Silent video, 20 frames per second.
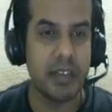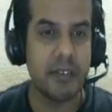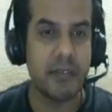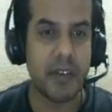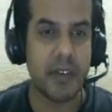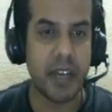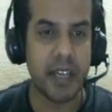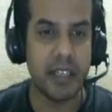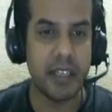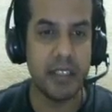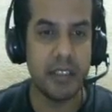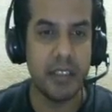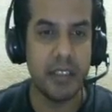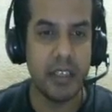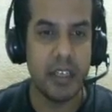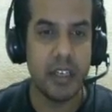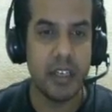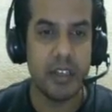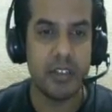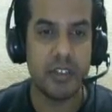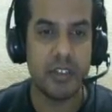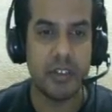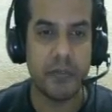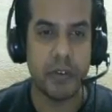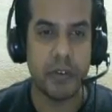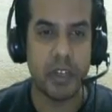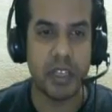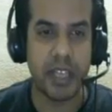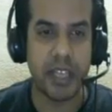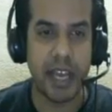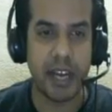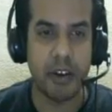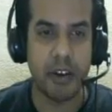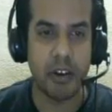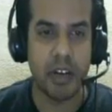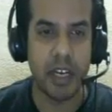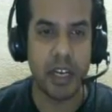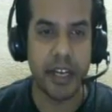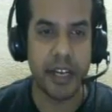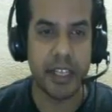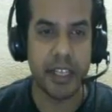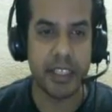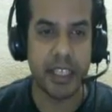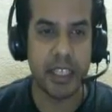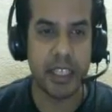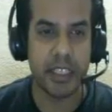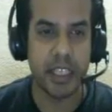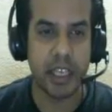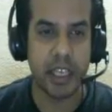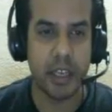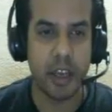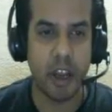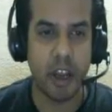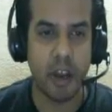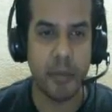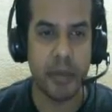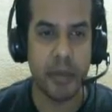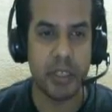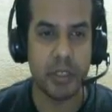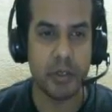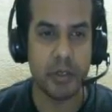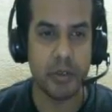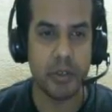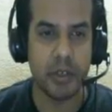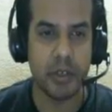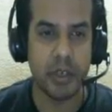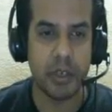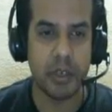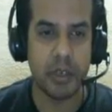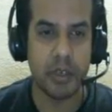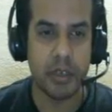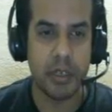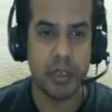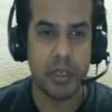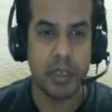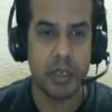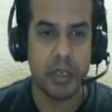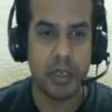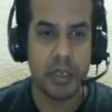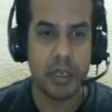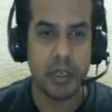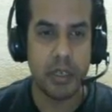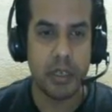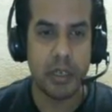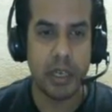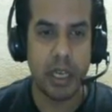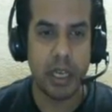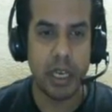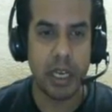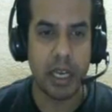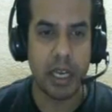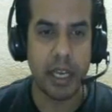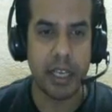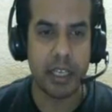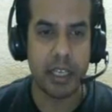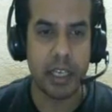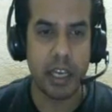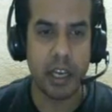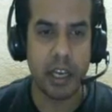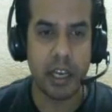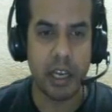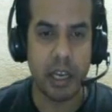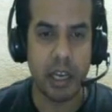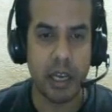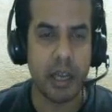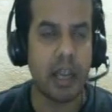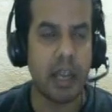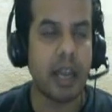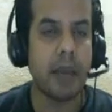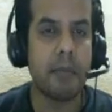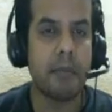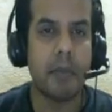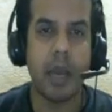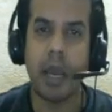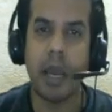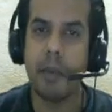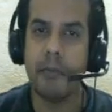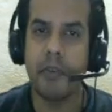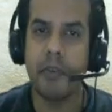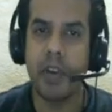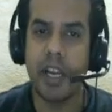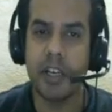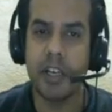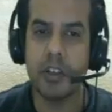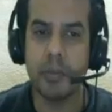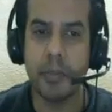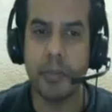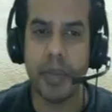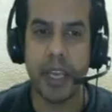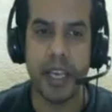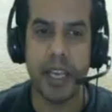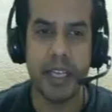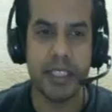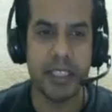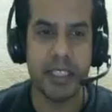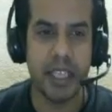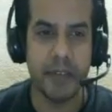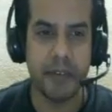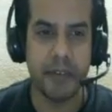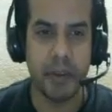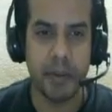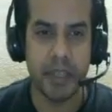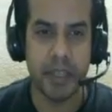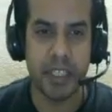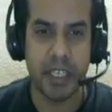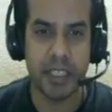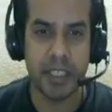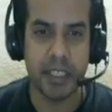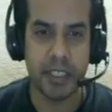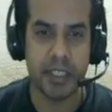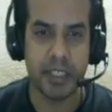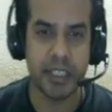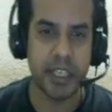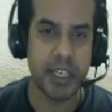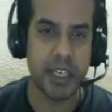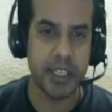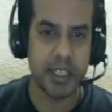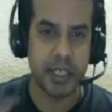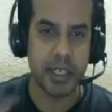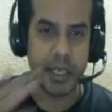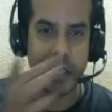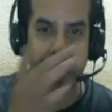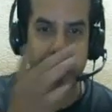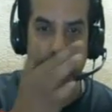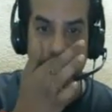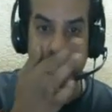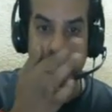Fine. So for that only it is asking you how much would I'm willing to pay. He is giving me just a suggestion.